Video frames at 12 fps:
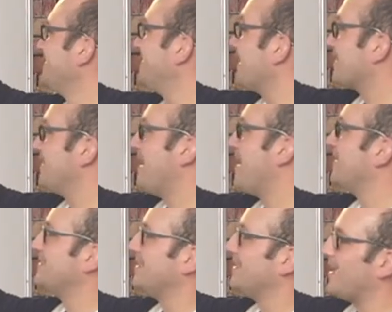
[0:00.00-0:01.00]

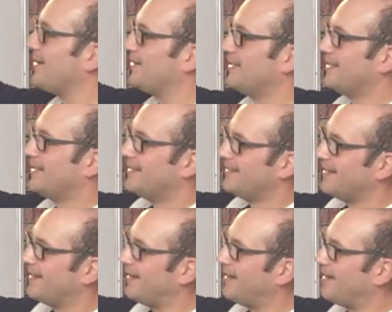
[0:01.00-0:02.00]
Technology now.
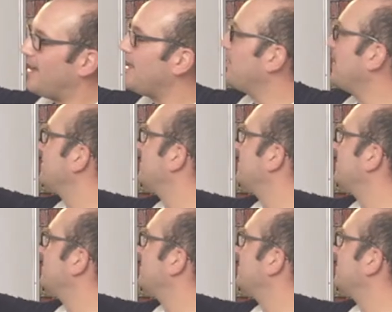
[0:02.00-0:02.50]
Uh, anyways,